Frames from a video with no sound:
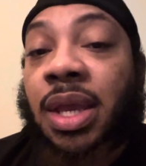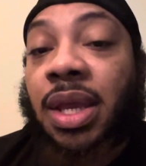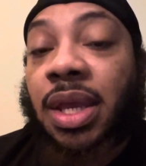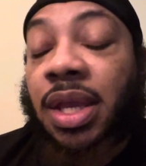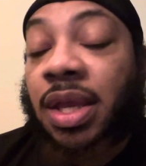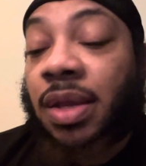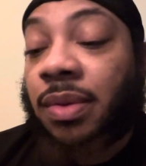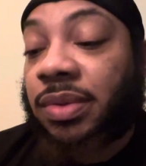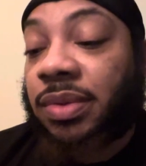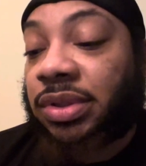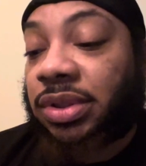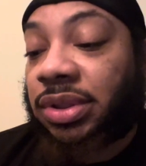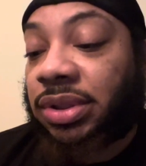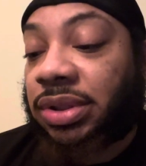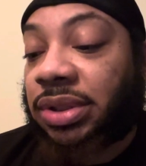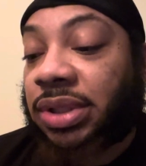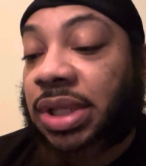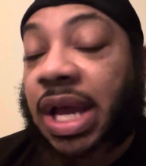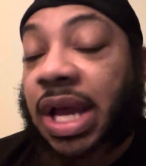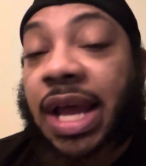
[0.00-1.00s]
It was
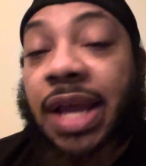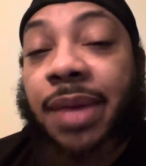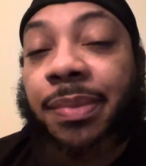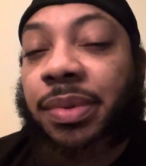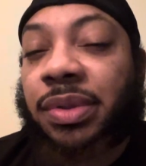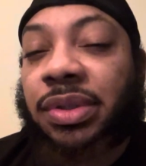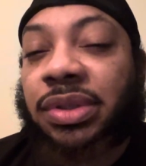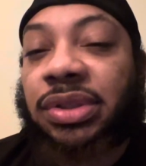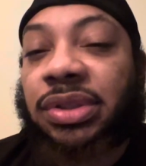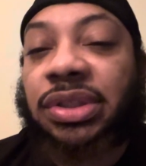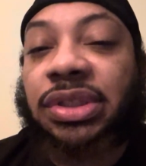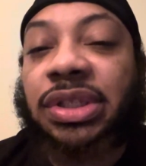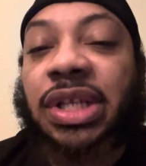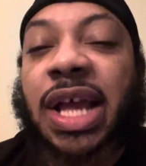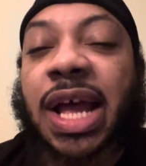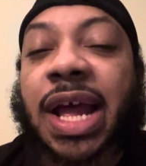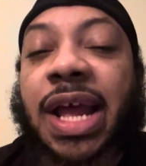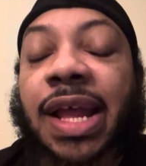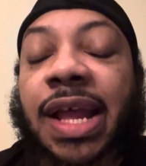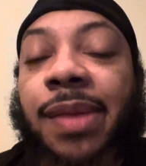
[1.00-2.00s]
just hyper
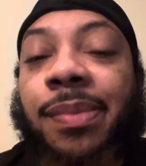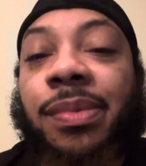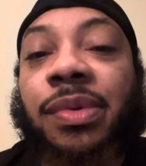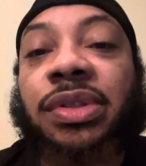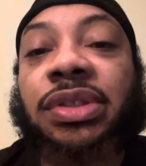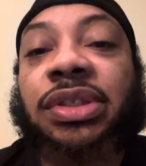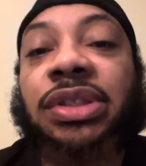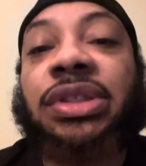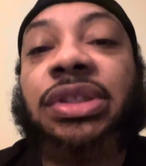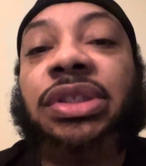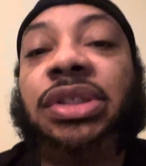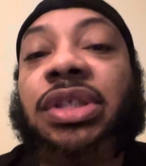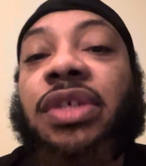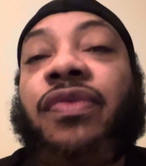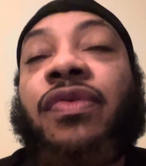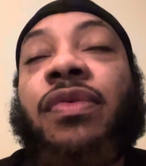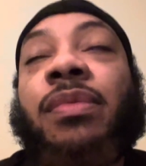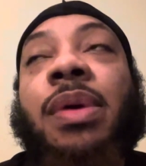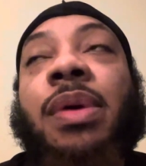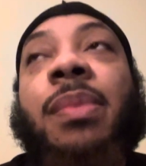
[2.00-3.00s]
sensitive
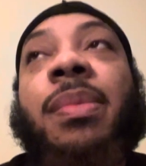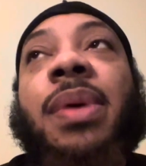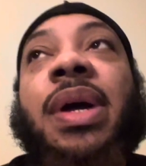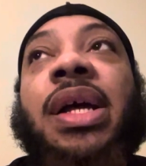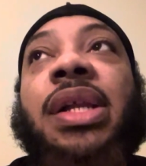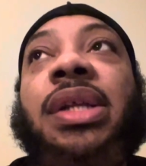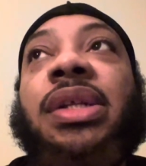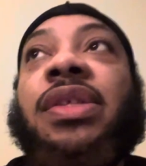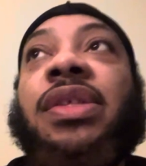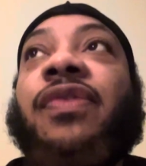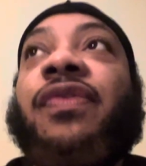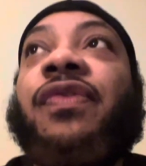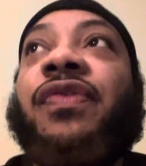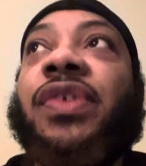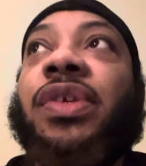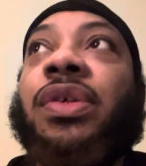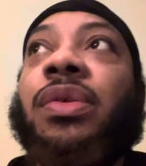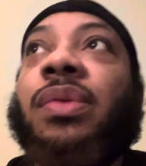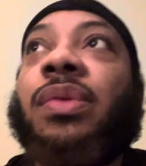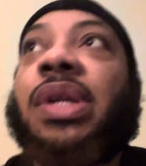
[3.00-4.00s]
for my body to
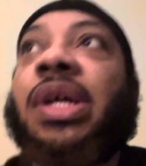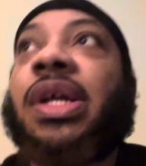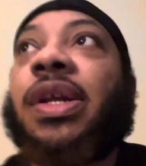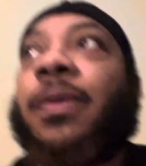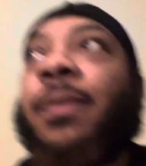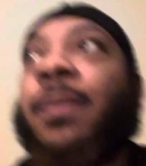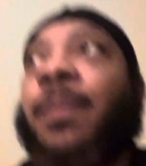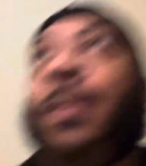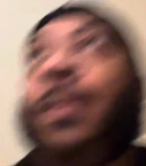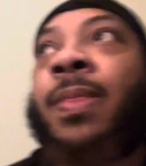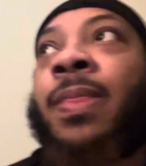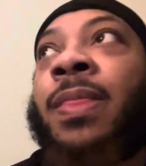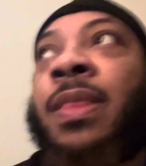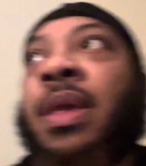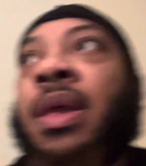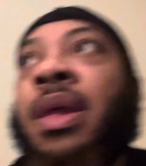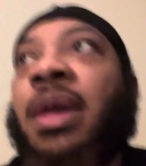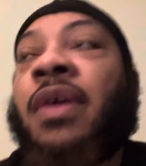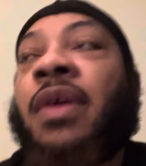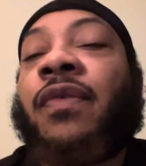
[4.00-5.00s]
feel, like,
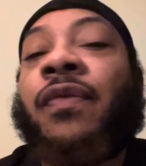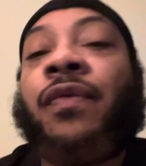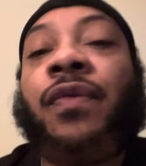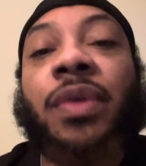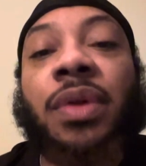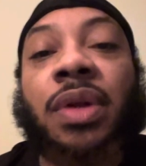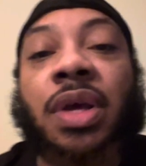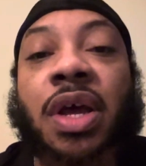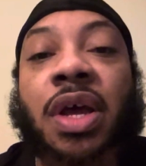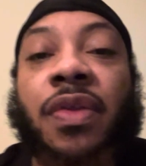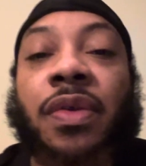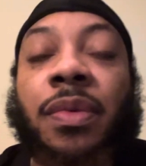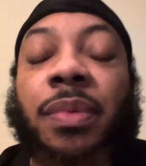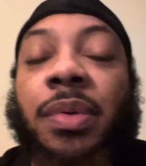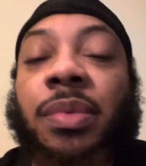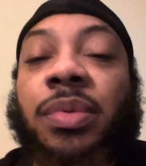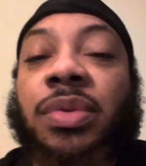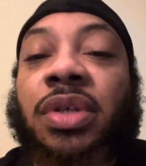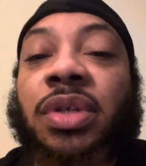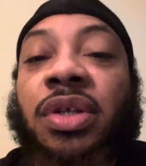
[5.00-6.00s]
feeling other
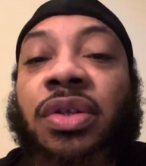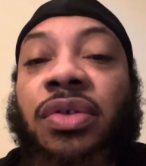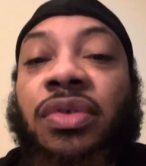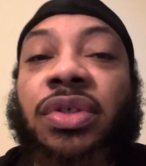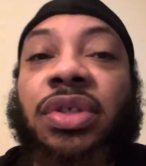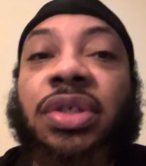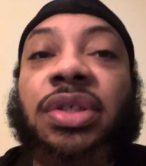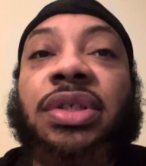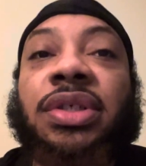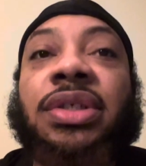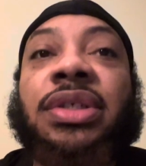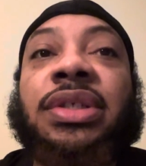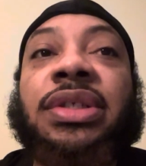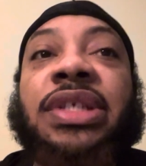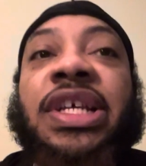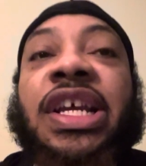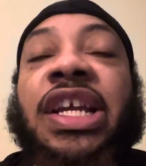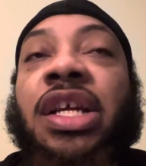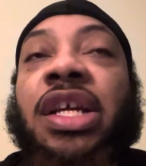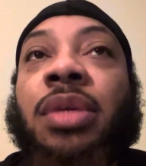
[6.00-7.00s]
people's energies and
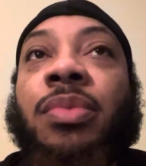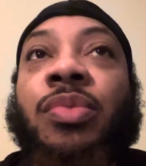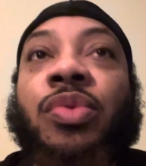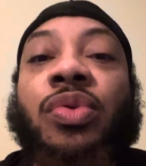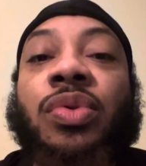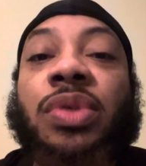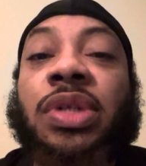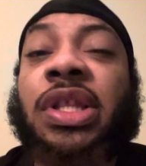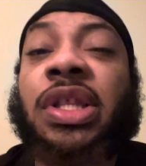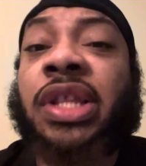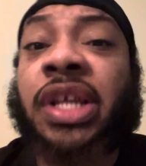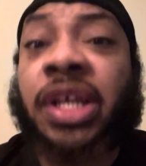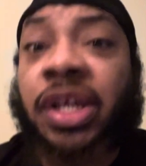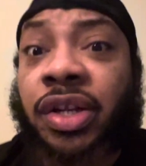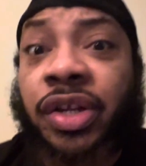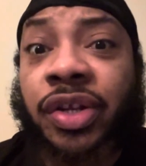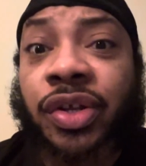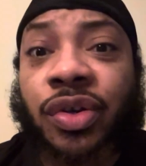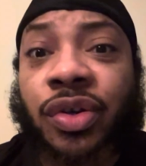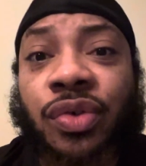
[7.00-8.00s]
taking them on and thinking
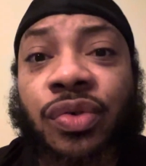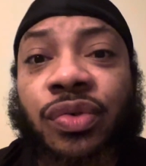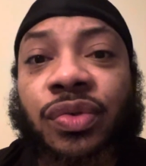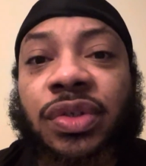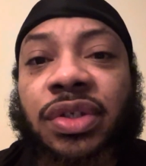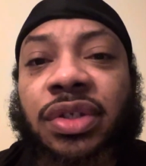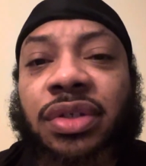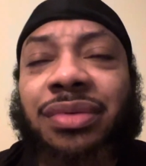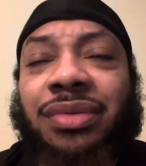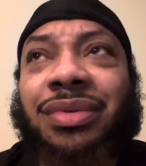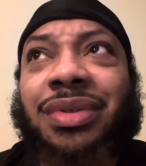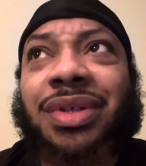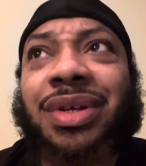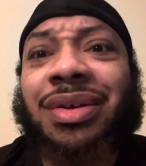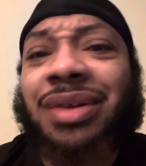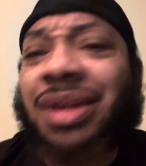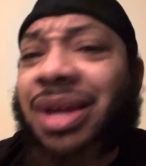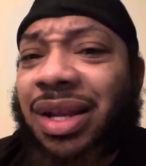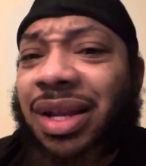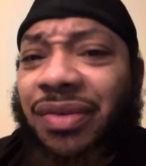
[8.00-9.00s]
they're your own, and they're
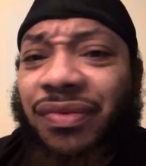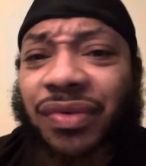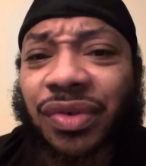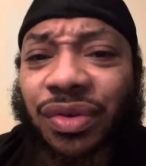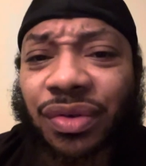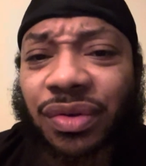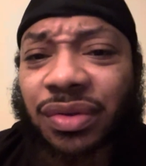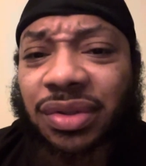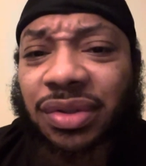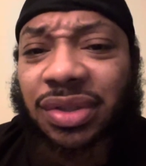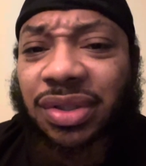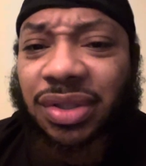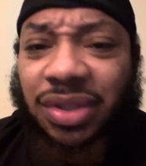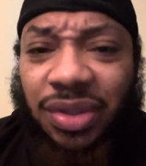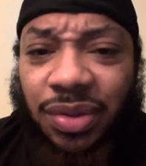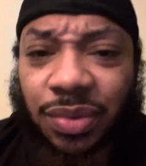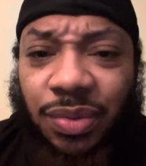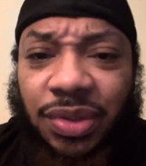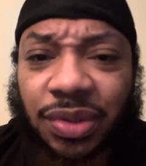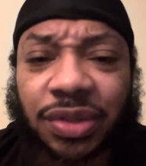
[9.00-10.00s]
not even yours to
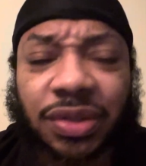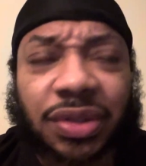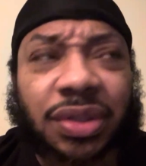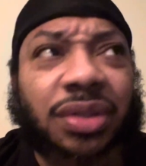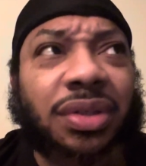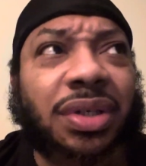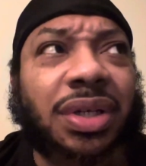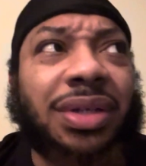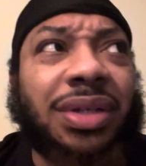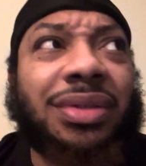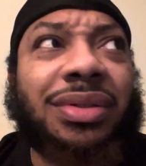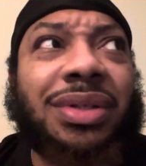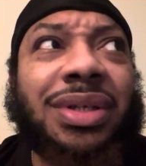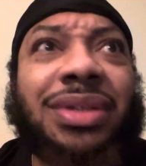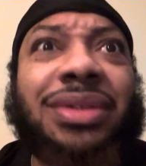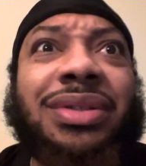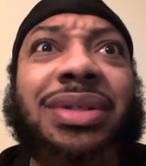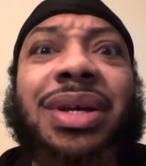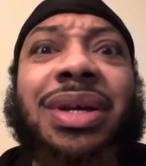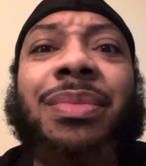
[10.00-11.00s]
deal with. They're like,
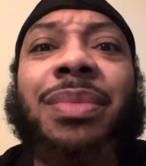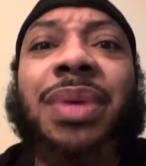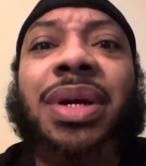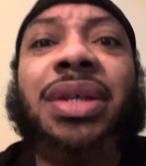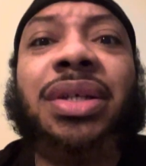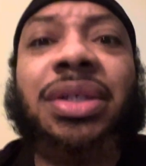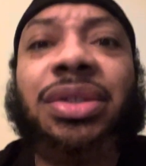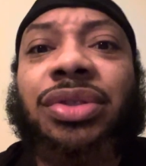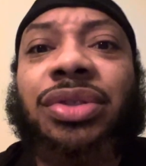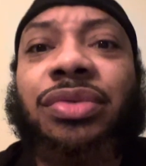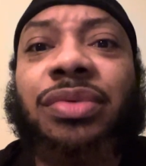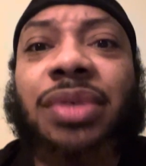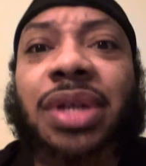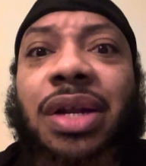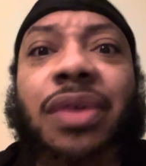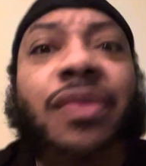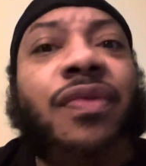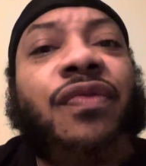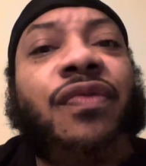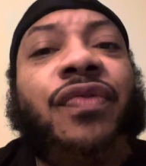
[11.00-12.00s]
that's not my issue. I
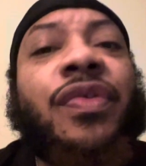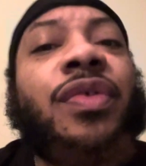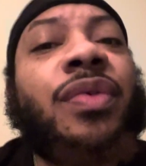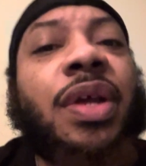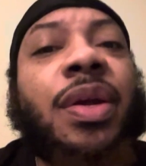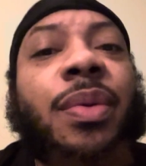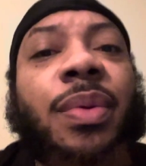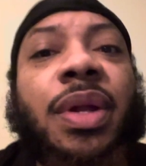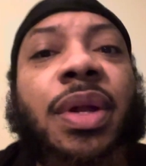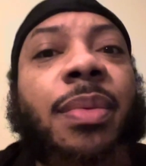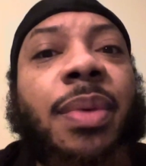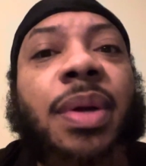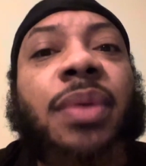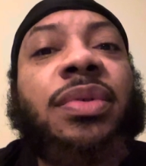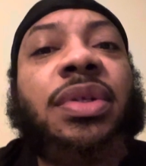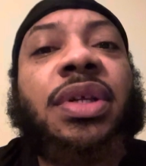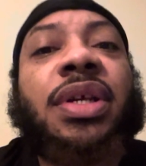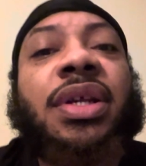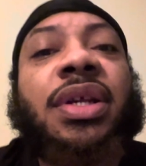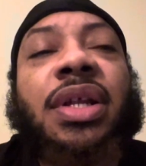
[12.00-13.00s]
don't feel that way about
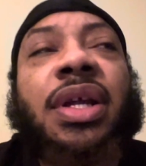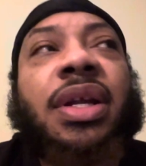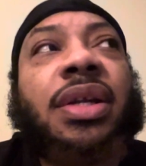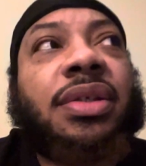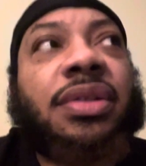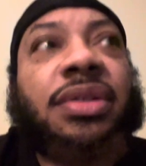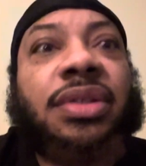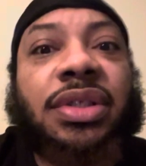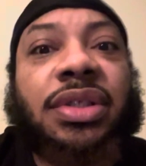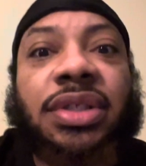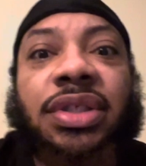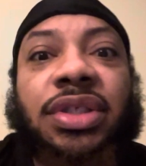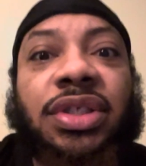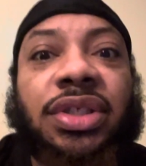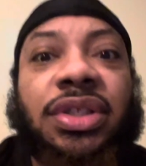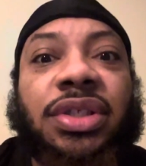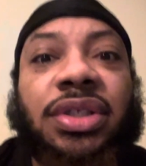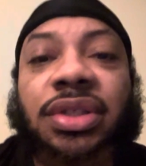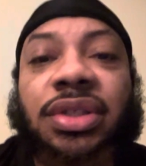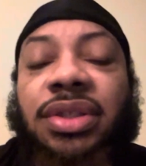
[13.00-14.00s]
that. Like, this
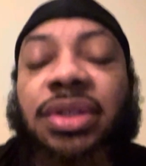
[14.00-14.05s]
shit,